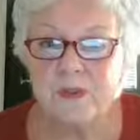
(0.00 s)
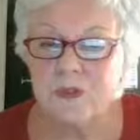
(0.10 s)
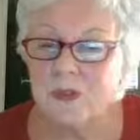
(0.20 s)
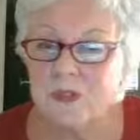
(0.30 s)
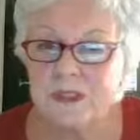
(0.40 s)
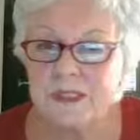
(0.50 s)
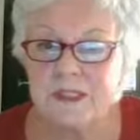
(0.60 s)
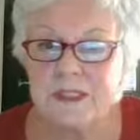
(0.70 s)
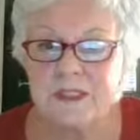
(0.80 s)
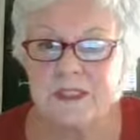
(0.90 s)
You can just
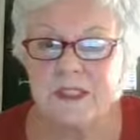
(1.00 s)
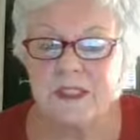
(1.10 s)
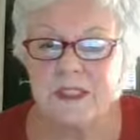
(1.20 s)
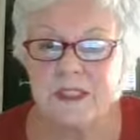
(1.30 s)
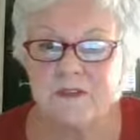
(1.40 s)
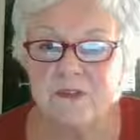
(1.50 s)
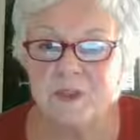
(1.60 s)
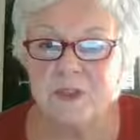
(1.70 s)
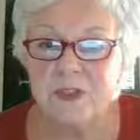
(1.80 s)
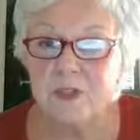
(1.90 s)
click into the link of the
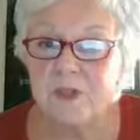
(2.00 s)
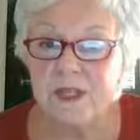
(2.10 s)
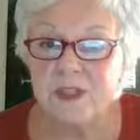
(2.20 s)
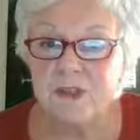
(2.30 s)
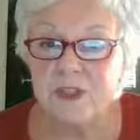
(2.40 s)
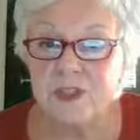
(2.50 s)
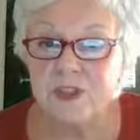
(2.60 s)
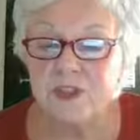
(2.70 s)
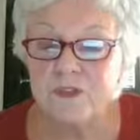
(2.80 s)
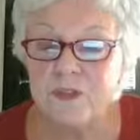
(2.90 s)
one you would like to
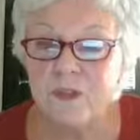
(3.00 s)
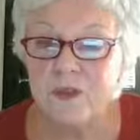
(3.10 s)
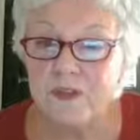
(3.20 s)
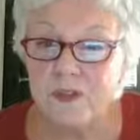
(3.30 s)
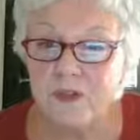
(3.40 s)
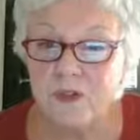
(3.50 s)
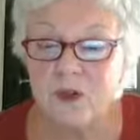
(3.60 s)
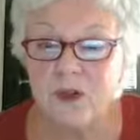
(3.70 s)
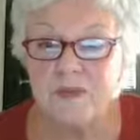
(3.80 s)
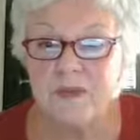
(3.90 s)
register for, and then you're
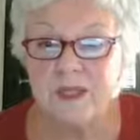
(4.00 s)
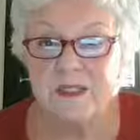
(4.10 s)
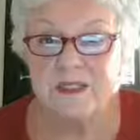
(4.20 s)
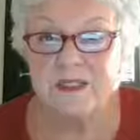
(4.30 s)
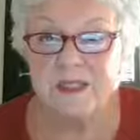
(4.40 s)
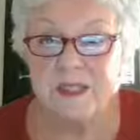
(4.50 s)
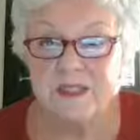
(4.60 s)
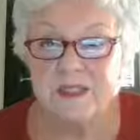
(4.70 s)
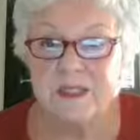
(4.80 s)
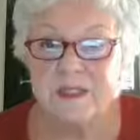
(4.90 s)
automatically
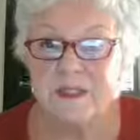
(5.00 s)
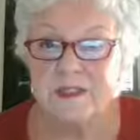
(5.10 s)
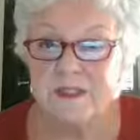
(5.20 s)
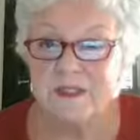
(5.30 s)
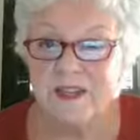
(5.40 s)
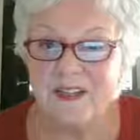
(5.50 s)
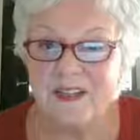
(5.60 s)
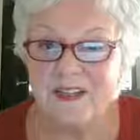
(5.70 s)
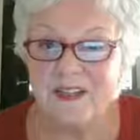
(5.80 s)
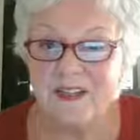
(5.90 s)
sent the
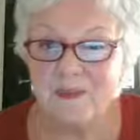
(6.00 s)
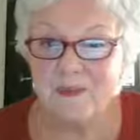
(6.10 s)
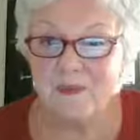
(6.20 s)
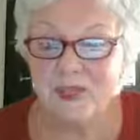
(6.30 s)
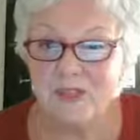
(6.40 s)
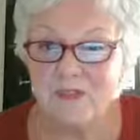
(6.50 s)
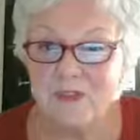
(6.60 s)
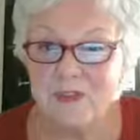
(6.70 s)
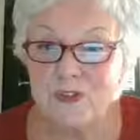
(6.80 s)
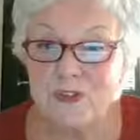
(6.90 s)
sign-in information
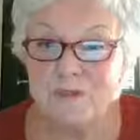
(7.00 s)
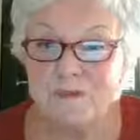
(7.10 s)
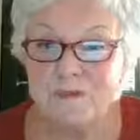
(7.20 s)
for Zoom.